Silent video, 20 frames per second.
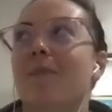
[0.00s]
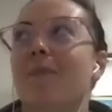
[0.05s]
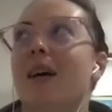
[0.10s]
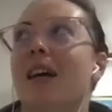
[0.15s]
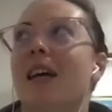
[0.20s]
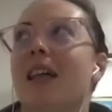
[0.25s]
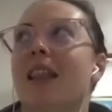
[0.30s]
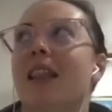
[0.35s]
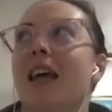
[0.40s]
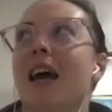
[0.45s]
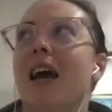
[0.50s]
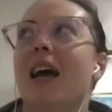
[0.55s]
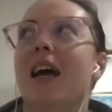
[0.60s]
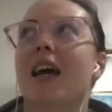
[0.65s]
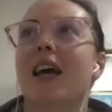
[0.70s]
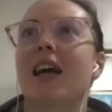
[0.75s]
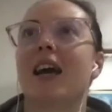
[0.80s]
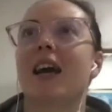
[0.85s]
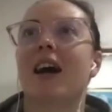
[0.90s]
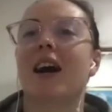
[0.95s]

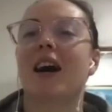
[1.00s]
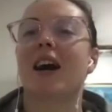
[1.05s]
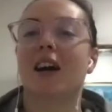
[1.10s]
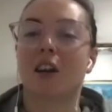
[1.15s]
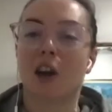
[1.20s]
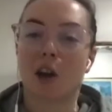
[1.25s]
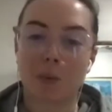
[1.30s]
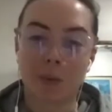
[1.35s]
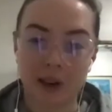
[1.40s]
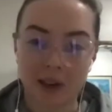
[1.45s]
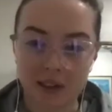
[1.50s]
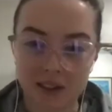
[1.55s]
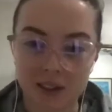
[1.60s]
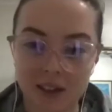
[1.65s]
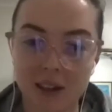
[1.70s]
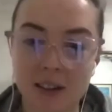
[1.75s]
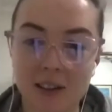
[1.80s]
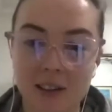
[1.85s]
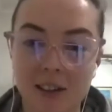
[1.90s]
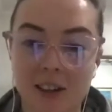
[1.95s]
they are going to be a
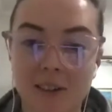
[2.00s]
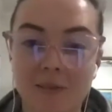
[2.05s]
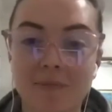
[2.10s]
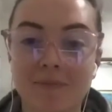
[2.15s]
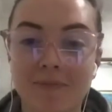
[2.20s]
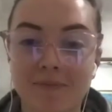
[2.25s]
disaster.